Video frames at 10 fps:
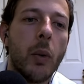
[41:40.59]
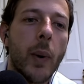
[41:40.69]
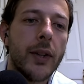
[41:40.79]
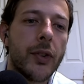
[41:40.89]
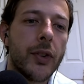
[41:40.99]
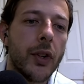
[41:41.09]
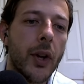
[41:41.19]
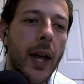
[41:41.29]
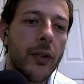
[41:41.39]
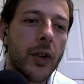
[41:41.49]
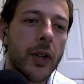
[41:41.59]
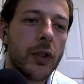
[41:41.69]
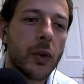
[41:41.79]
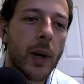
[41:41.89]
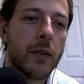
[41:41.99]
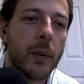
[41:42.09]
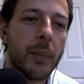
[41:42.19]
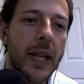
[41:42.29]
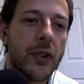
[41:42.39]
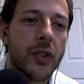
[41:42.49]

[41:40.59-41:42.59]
White still has a good square for a piece.